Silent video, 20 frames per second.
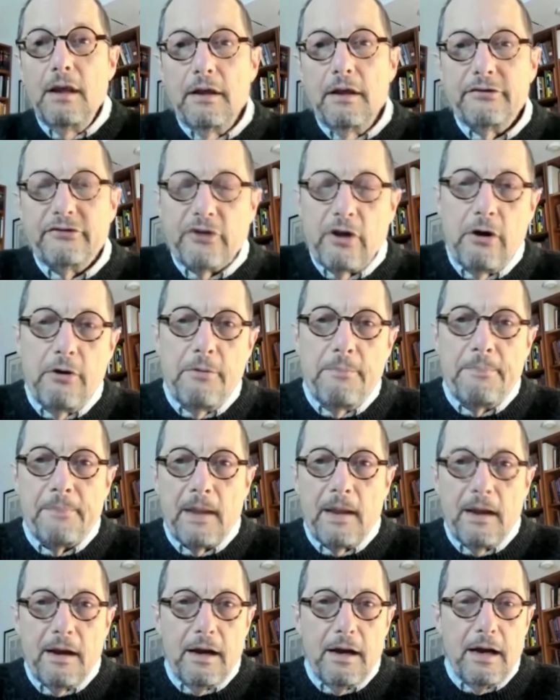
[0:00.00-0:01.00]
So
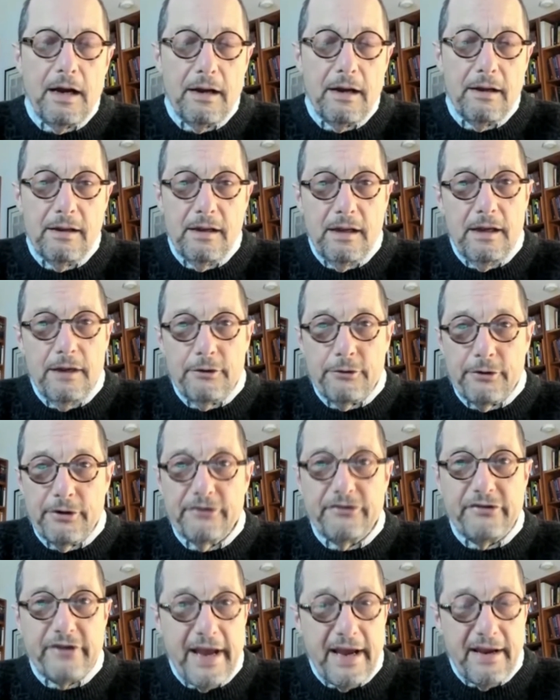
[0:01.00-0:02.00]
uh,
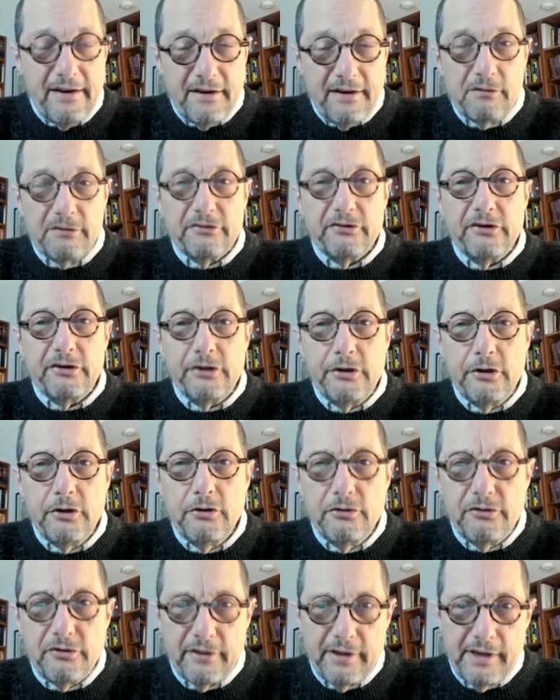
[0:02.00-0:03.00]
Christianity was
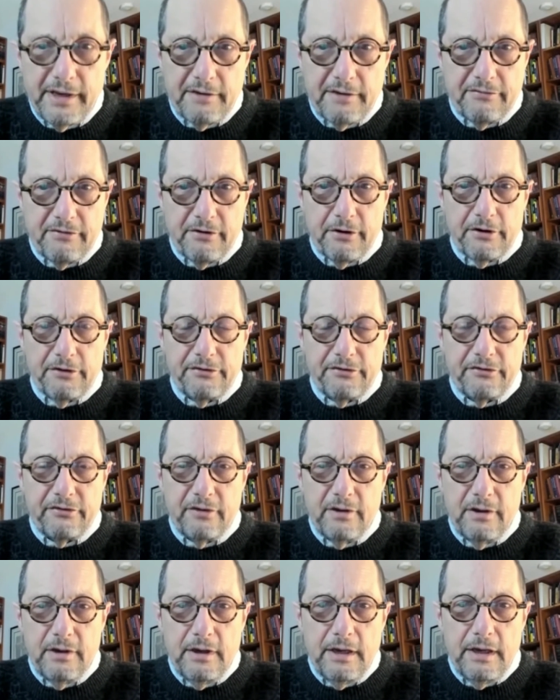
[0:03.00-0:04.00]
hugely
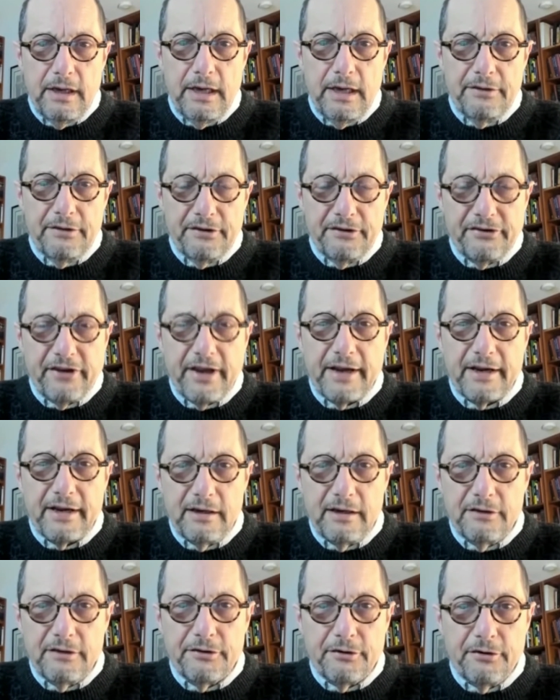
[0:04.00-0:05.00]
diverse in the
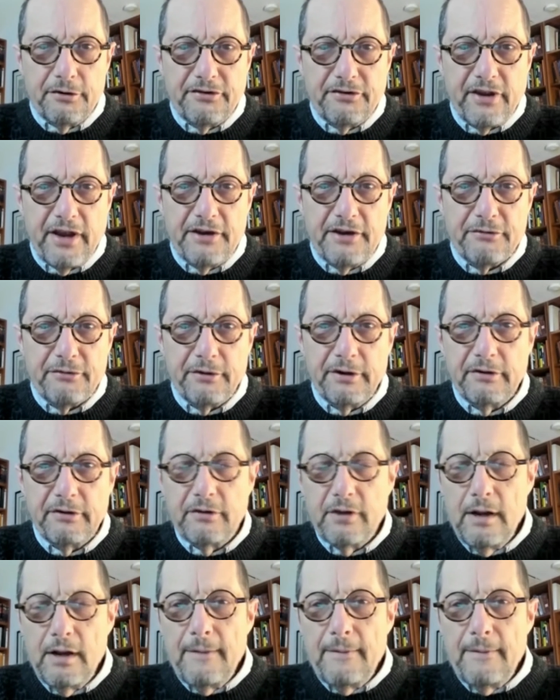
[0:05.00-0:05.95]
second and third centuries